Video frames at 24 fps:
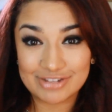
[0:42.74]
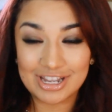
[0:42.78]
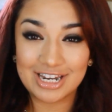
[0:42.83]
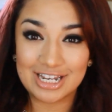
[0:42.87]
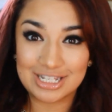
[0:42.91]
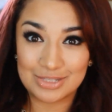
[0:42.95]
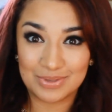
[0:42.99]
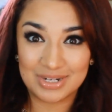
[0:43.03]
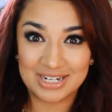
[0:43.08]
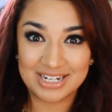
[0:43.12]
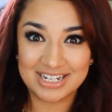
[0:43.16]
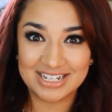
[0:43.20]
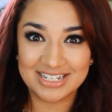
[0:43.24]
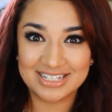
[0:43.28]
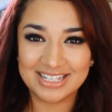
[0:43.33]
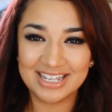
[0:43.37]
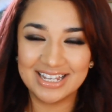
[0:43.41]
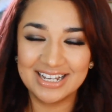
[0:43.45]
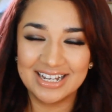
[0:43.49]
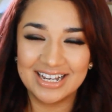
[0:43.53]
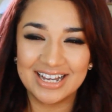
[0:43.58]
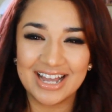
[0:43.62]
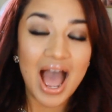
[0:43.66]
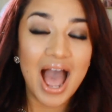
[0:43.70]
it is what it is.
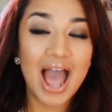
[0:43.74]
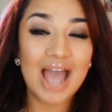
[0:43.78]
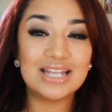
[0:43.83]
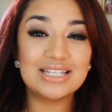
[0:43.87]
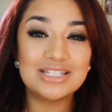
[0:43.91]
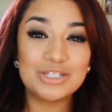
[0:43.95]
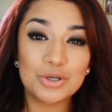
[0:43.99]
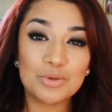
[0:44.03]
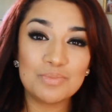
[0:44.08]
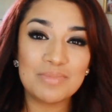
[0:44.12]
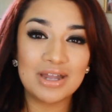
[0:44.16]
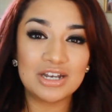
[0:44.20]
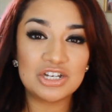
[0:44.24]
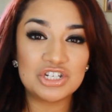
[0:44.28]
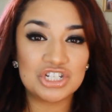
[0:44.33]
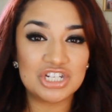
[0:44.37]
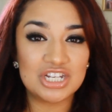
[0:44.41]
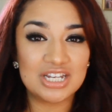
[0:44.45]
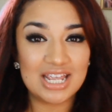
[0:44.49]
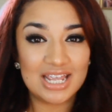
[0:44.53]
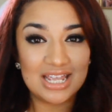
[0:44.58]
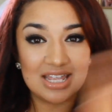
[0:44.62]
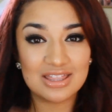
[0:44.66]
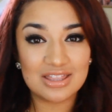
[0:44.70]
I do
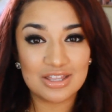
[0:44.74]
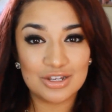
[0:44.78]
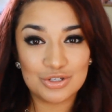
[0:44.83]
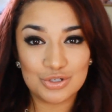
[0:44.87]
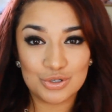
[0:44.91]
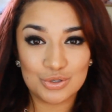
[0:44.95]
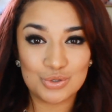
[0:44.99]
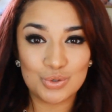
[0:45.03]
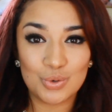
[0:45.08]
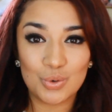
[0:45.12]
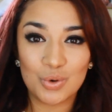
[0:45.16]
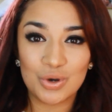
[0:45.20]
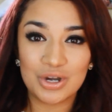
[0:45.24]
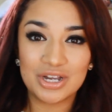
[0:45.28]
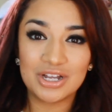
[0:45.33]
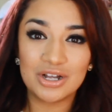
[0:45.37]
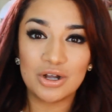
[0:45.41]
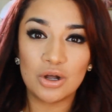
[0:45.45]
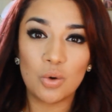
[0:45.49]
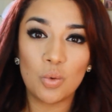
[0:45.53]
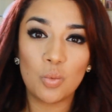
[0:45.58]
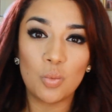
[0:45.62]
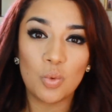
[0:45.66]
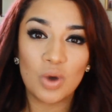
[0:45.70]
mention in the
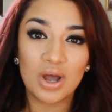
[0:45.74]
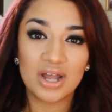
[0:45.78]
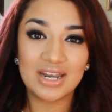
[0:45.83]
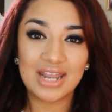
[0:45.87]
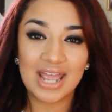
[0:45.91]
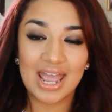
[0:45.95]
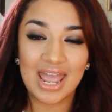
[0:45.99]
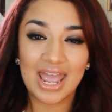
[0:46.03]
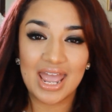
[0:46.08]
tutorial what